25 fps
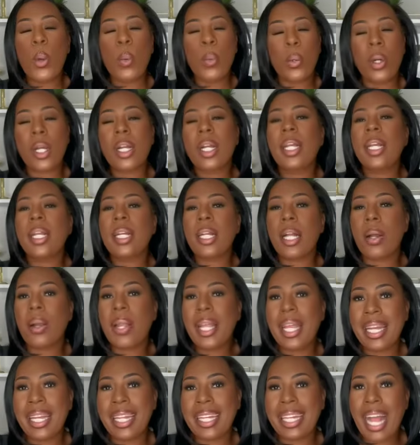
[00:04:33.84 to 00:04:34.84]
we're going to go
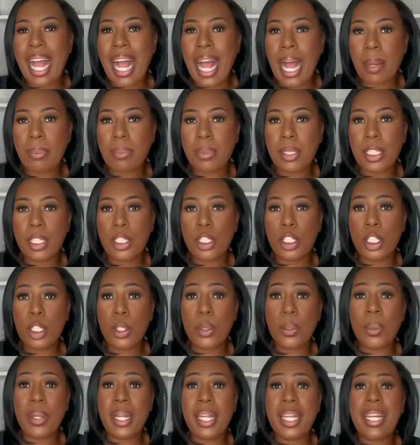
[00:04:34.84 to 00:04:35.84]
ahead and opt
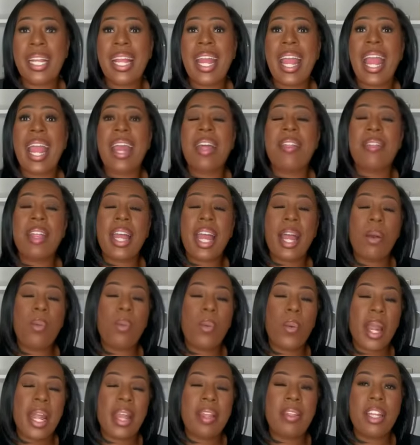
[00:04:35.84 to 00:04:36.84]
into it, and that
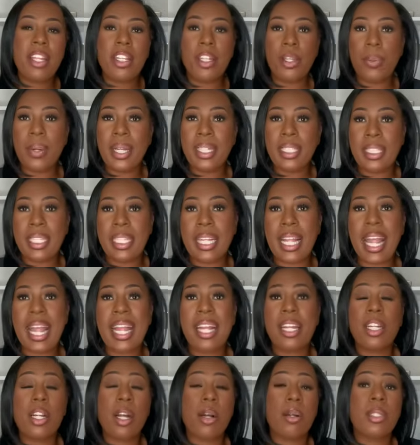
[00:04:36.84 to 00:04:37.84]
way the U S D
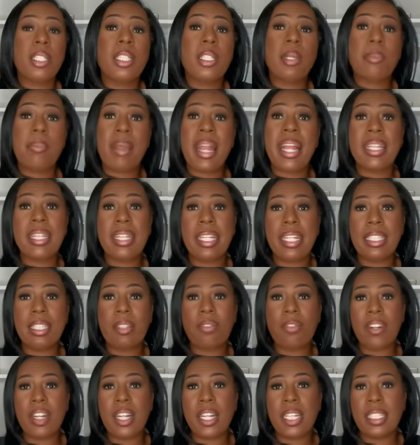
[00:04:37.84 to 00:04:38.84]
A knows to make these
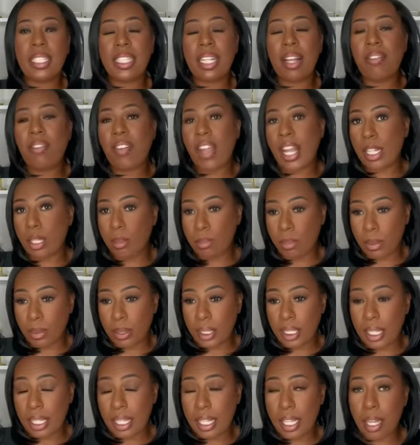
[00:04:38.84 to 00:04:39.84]
funds available
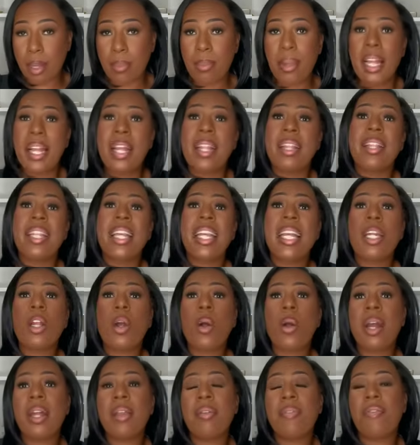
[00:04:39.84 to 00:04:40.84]
to them. Then
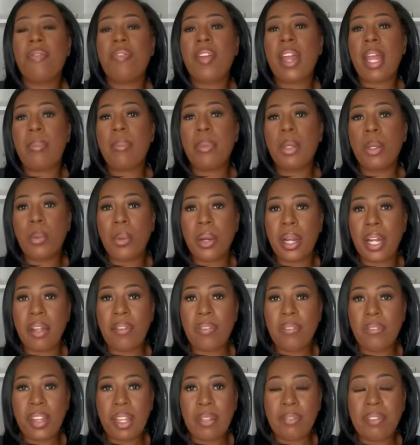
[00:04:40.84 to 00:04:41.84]
on February
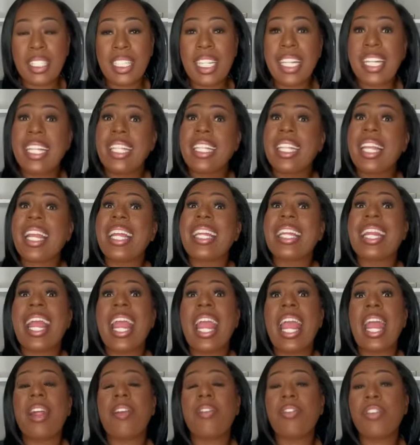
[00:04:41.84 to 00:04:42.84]
fifteenth, and
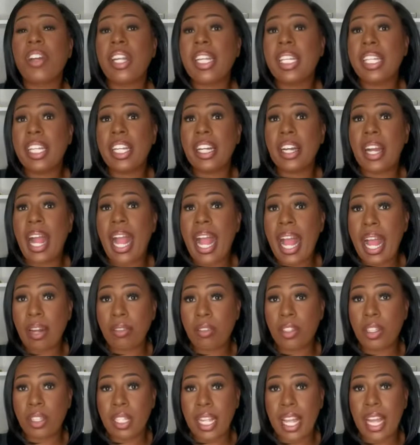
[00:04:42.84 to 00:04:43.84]
every year
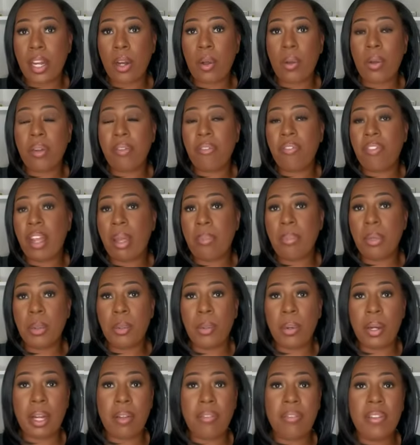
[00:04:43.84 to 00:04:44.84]
after that, on
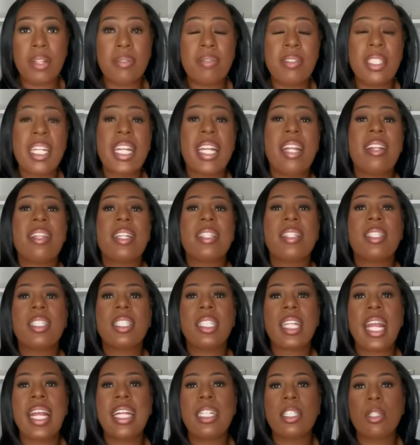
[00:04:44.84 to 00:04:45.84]
February fifteenth,
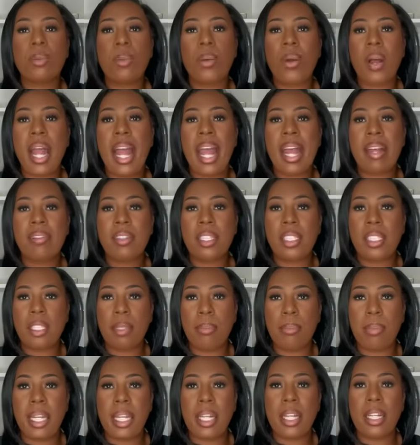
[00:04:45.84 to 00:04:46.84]
states will have to
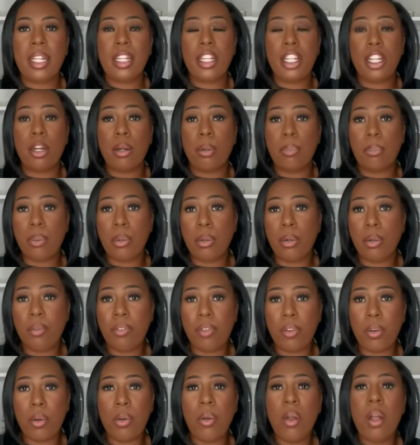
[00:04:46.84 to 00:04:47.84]
submit the
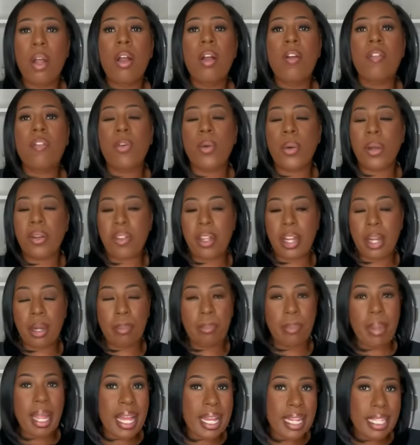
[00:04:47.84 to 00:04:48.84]
approval for their
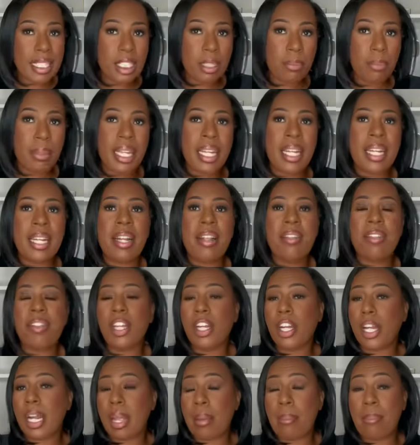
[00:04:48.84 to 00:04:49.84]
management,
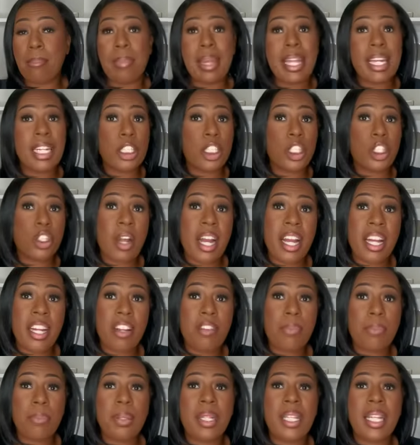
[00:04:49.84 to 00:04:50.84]
their
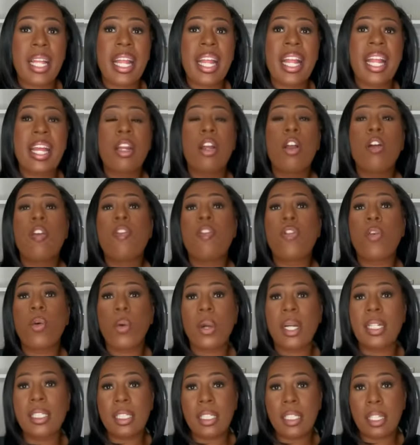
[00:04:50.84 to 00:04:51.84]
administrative plan
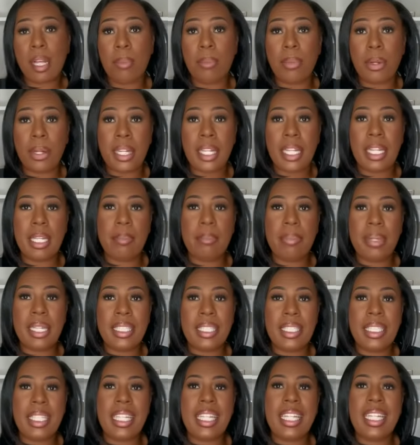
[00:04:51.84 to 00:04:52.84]
for summer E B
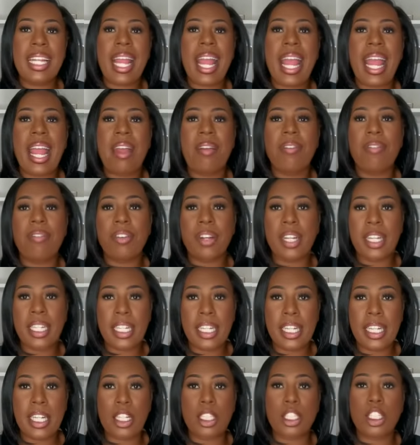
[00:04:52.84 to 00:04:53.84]
T every
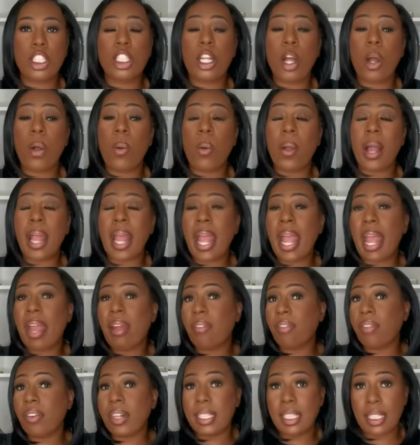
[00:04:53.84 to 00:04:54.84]
year. So
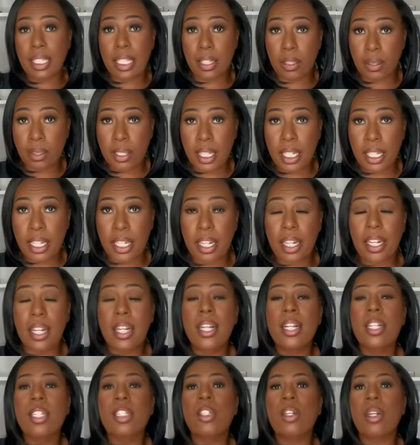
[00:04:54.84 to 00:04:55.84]
every single year,
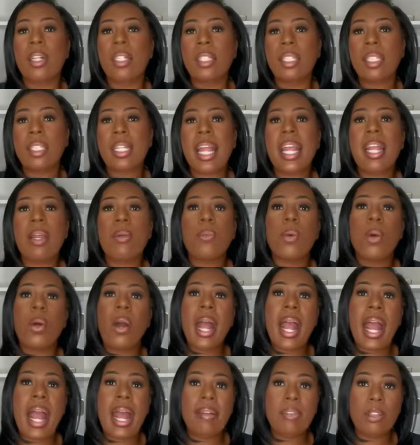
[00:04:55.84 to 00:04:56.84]
your state will
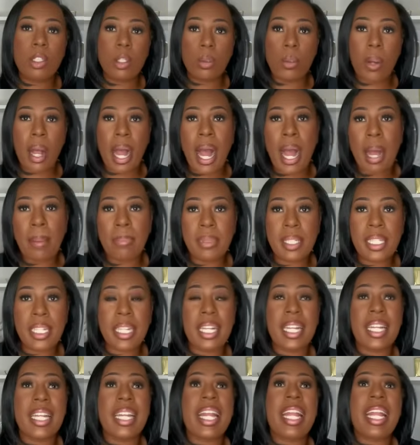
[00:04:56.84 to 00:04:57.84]
have to opt
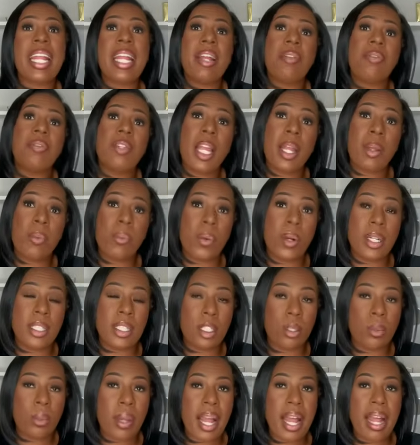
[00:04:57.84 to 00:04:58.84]
in if they want
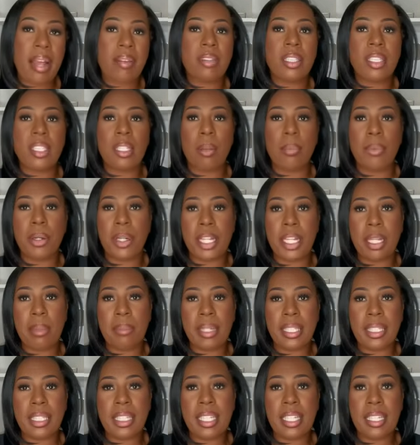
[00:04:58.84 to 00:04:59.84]
to have summer E
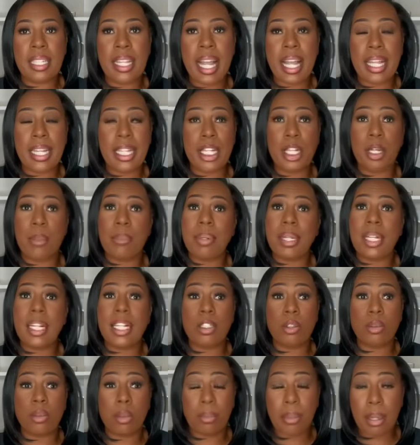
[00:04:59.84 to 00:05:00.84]
B T that year,
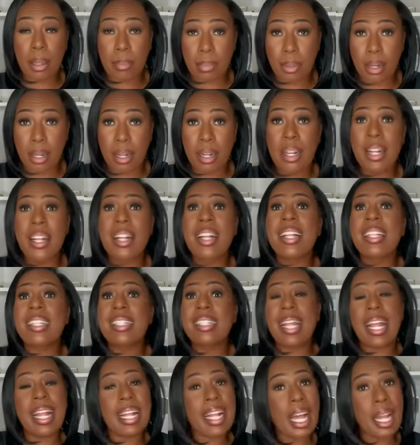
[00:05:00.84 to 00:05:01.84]
because remember,
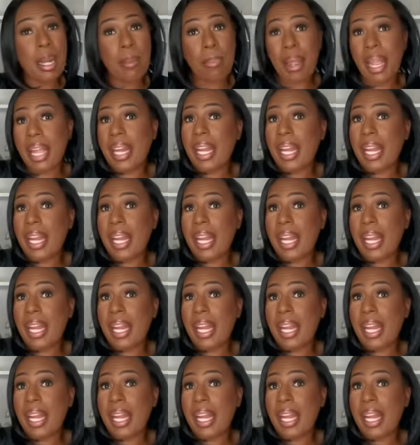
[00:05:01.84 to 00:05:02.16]
they got to pay